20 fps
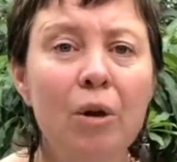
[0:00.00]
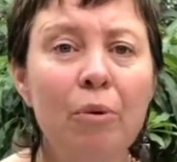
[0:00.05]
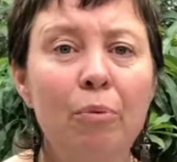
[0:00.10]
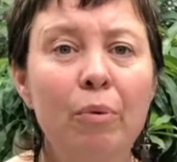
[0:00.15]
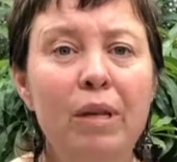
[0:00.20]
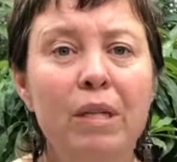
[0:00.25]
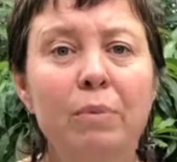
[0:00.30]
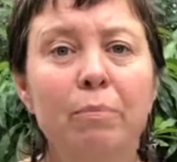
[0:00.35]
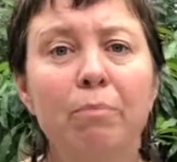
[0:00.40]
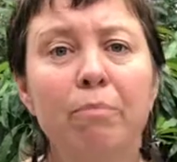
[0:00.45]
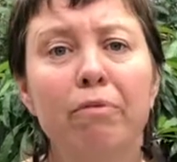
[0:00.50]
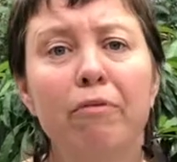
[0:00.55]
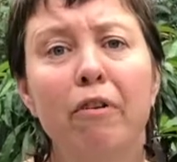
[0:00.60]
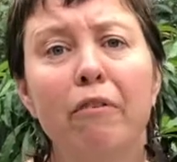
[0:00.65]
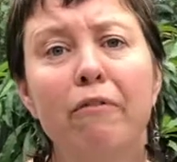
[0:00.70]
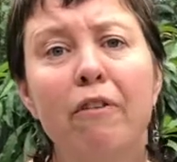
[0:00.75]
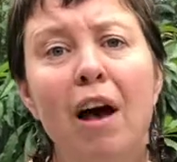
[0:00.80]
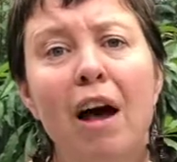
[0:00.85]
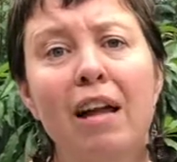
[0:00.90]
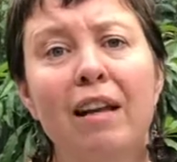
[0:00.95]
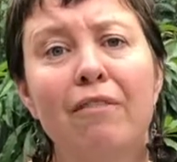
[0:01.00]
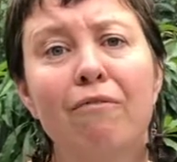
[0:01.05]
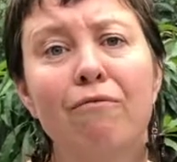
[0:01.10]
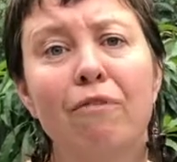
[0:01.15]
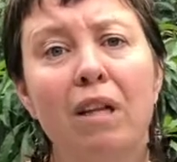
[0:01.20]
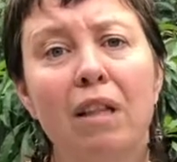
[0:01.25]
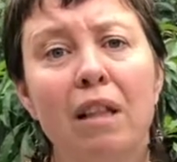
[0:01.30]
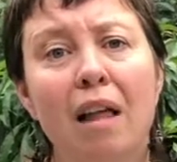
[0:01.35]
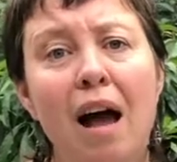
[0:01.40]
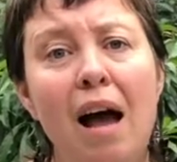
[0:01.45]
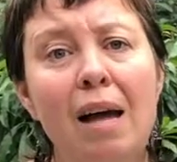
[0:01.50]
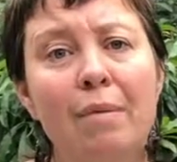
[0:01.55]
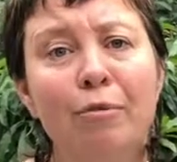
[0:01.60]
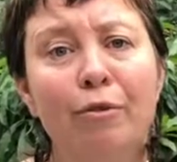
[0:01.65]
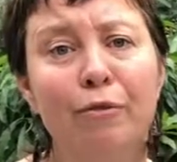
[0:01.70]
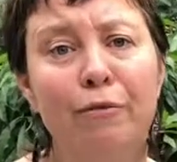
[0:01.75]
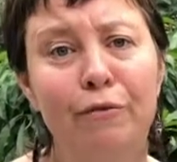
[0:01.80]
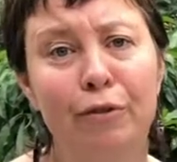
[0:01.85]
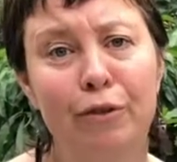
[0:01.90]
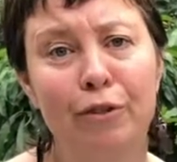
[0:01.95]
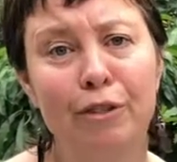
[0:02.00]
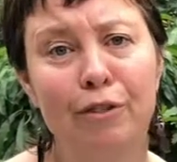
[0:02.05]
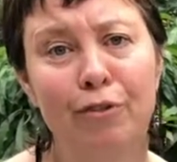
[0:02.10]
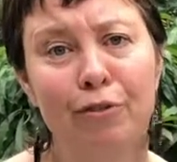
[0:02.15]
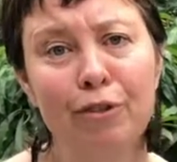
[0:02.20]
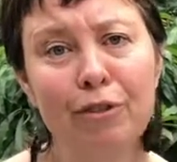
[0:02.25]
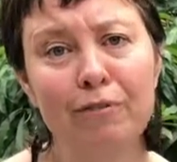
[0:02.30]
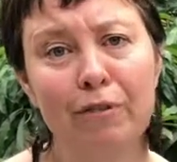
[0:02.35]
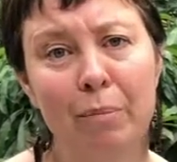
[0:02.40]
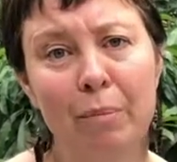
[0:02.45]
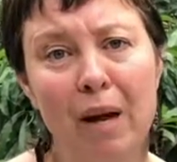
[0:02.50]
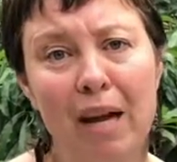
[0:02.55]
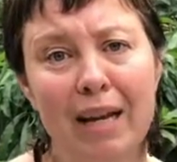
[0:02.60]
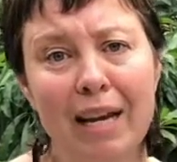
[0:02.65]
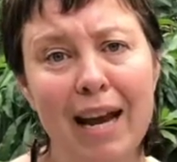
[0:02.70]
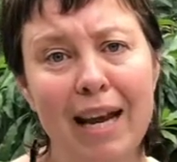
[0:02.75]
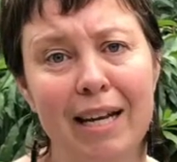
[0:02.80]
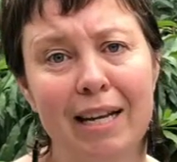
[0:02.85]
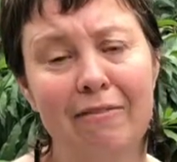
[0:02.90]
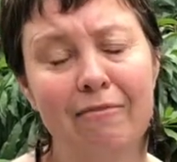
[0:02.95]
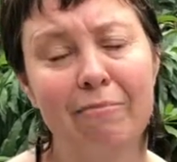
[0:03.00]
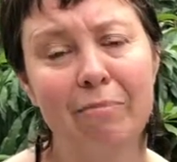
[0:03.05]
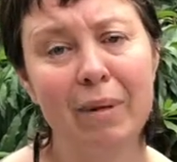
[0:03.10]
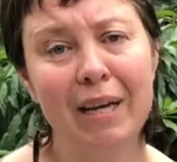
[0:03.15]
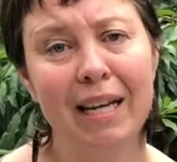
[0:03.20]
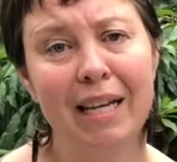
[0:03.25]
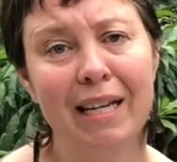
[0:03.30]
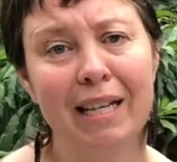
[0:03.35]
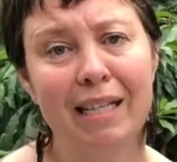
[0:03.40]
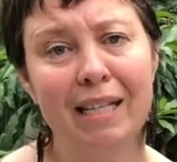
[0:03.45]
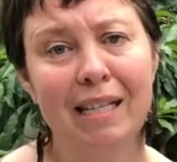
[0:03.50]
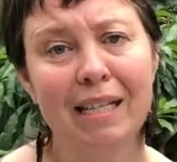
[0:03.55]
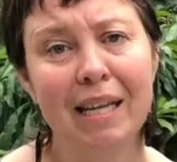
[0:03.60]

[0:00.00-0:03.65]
which provide a reliable food source for my native bees.